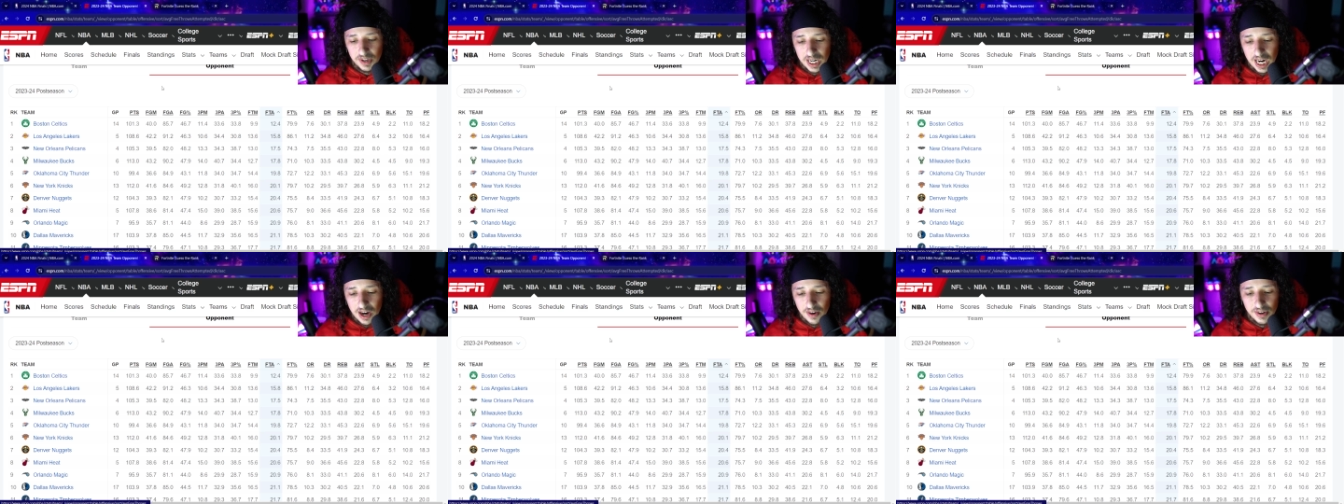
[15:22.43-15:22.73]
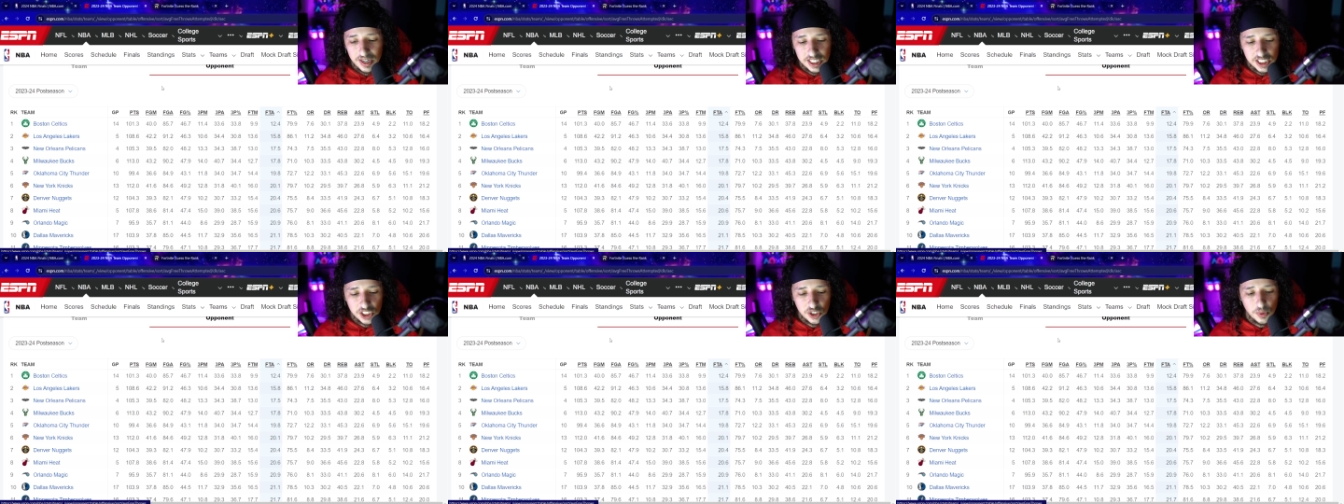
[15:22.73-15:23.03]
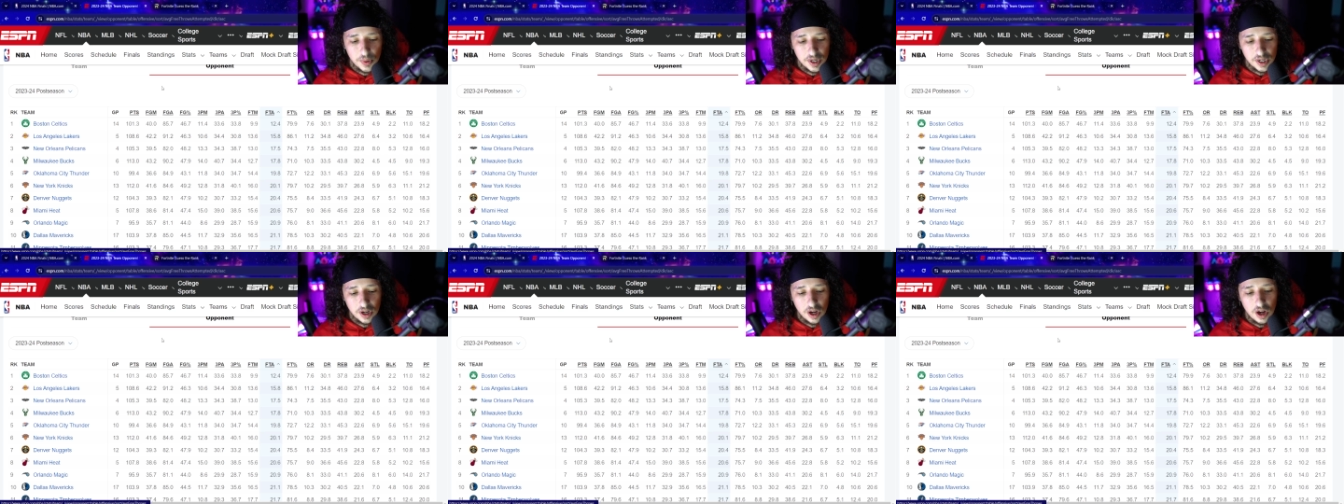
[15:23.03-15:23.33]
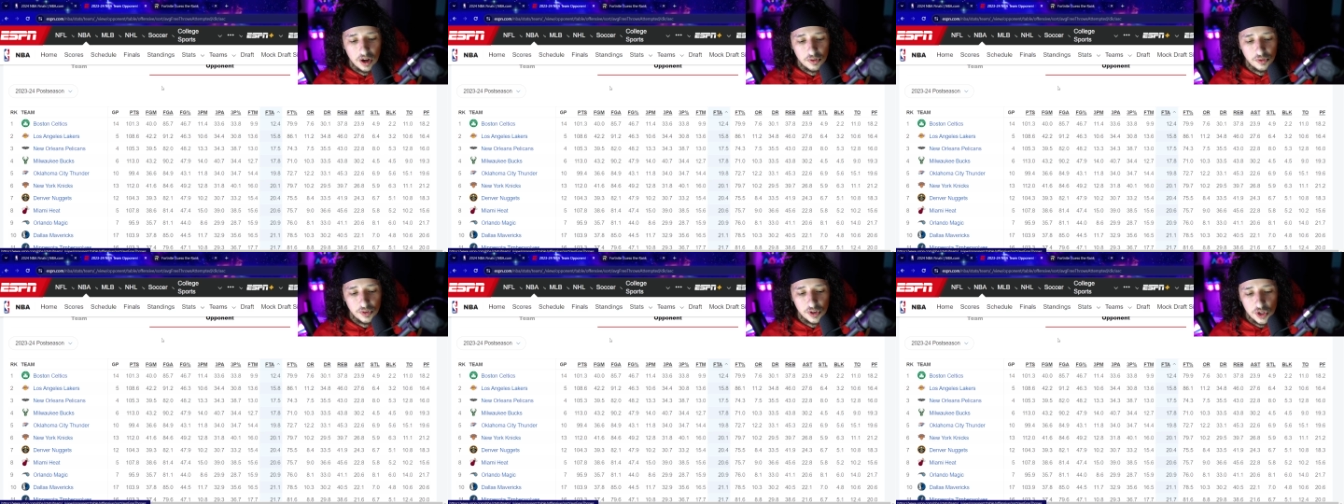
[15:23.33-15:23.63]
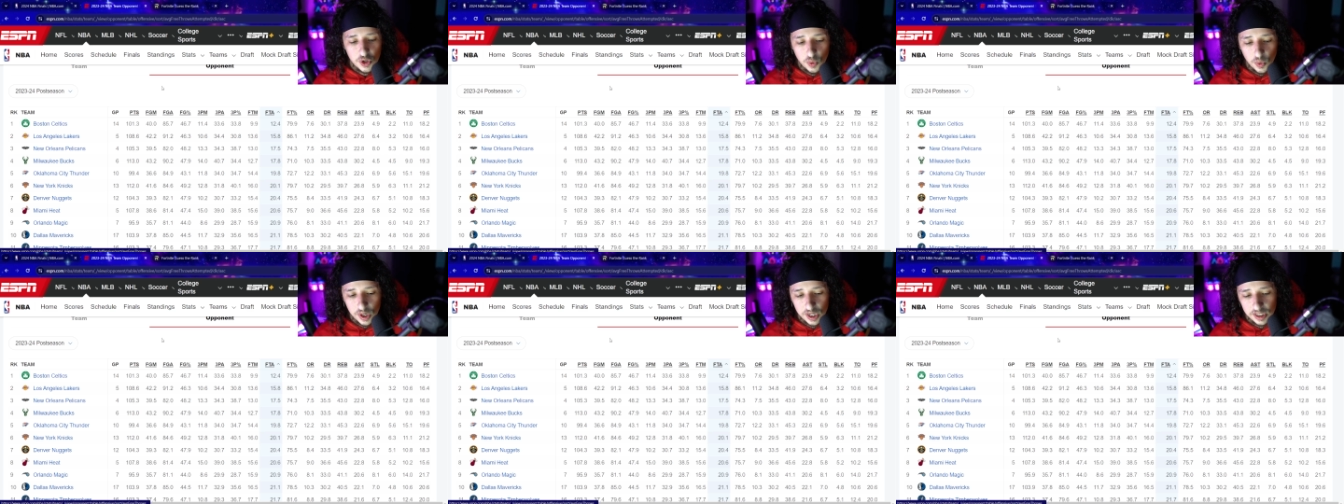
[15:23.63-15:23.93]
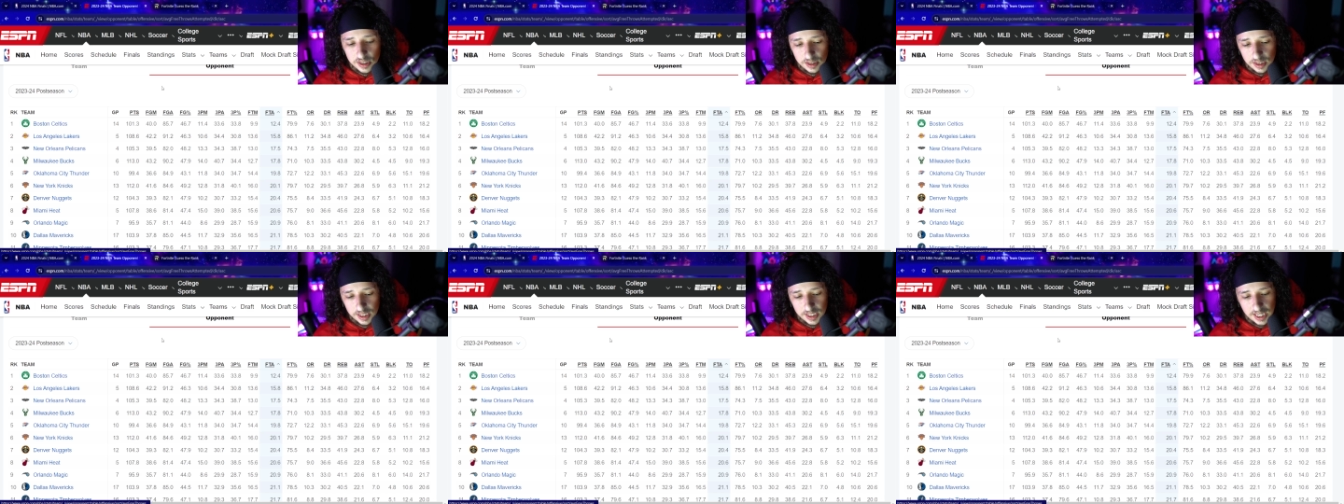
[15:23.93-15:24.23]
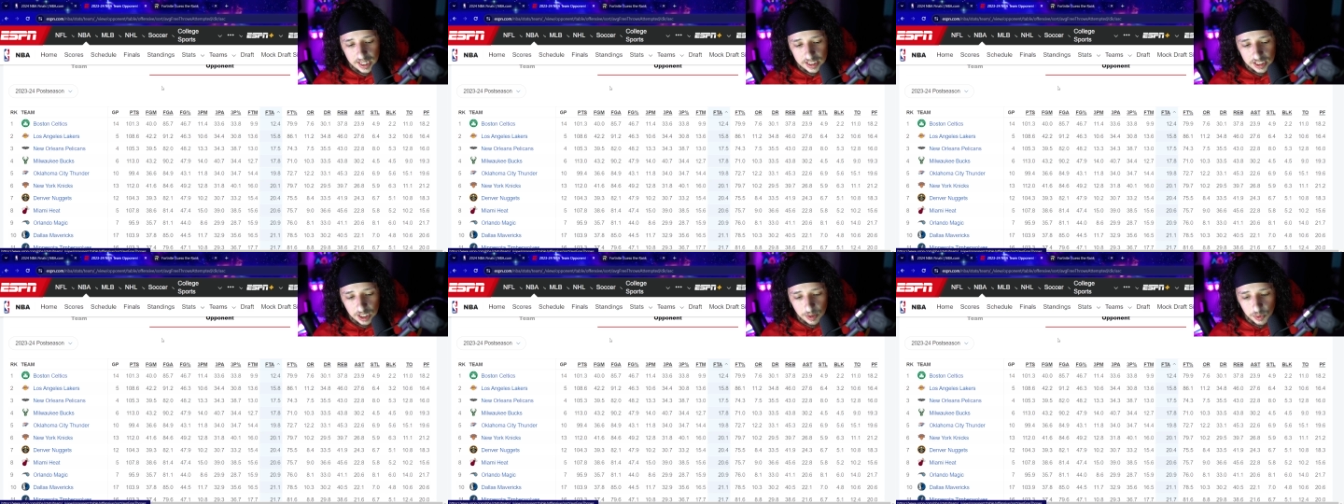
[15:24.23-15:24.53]
Kyrie is going off and you want to,
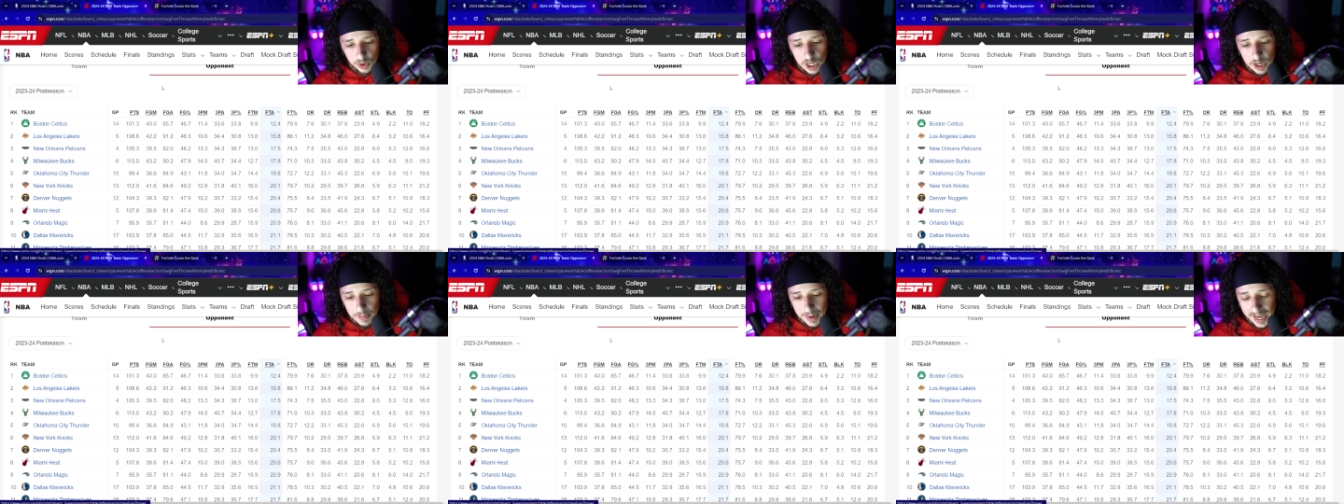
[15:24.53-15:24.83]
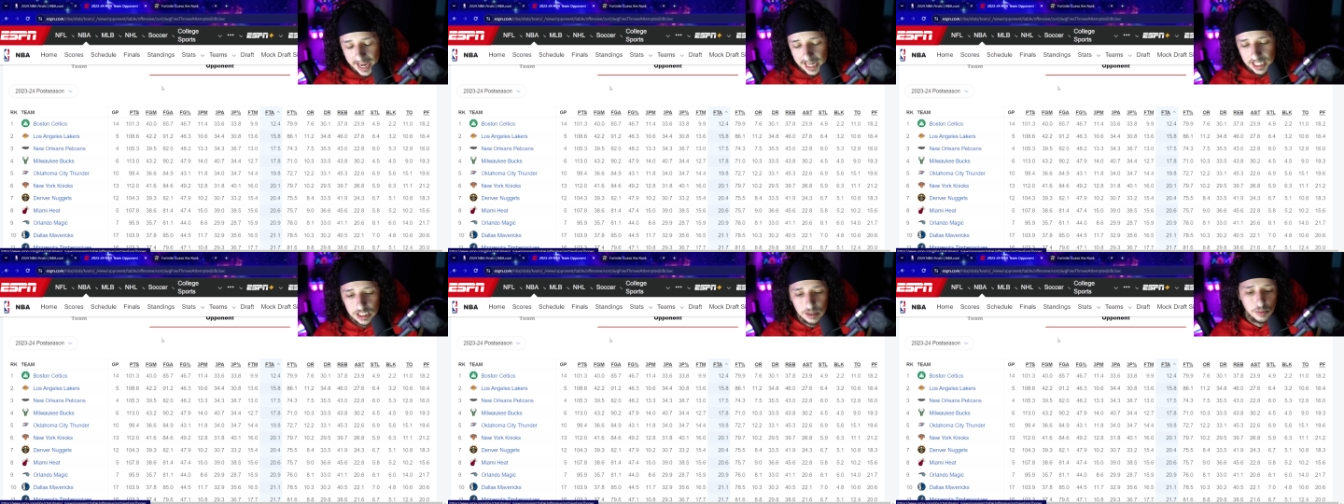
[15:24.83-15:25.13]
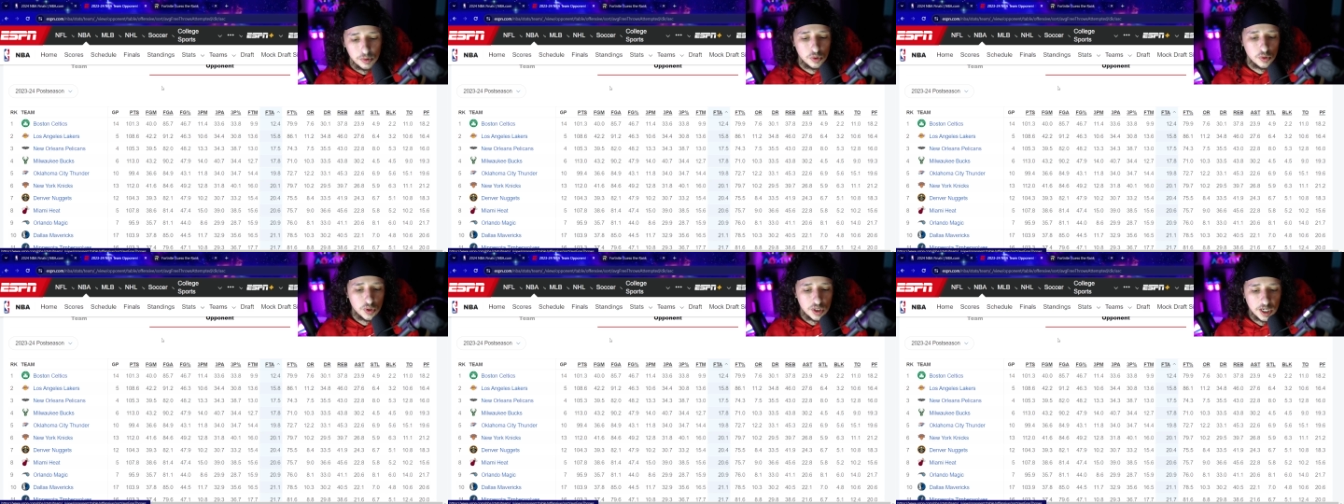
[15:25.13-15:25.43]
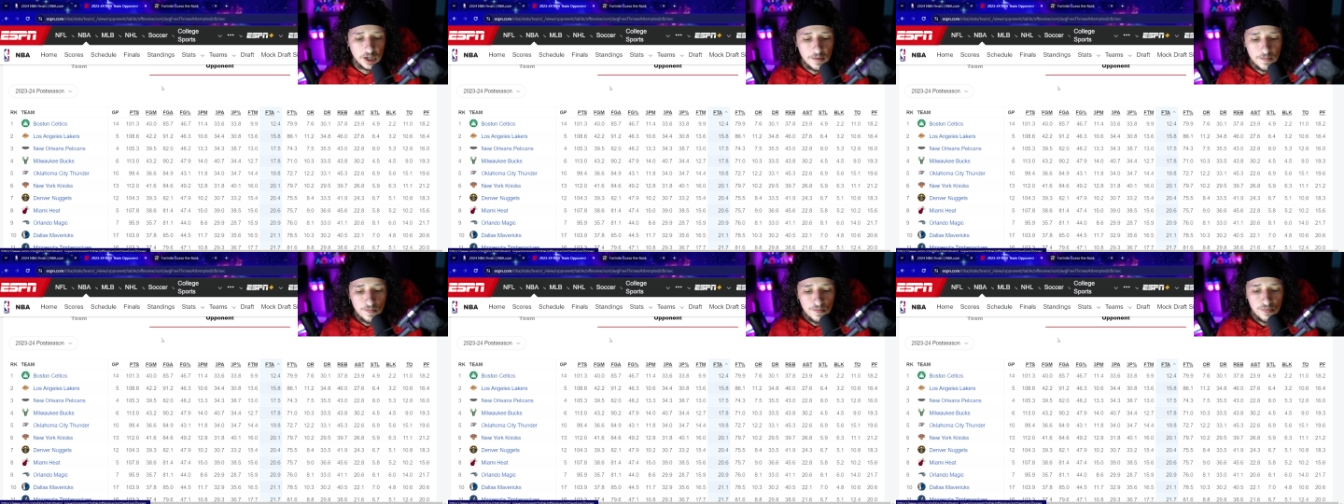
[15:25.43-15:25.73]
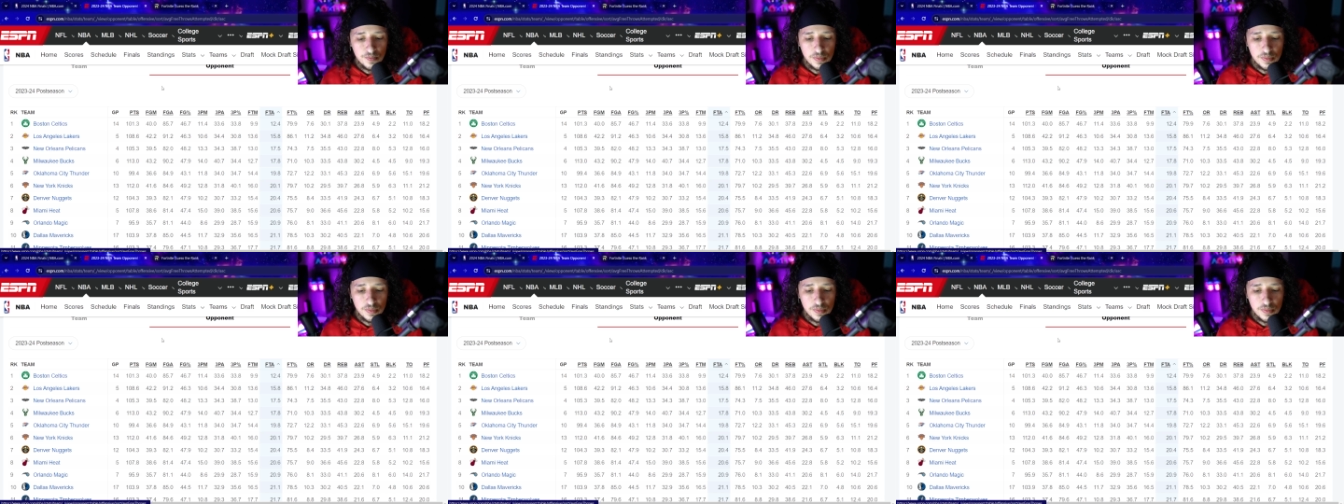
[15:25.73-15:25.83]
again, double him and double Luka,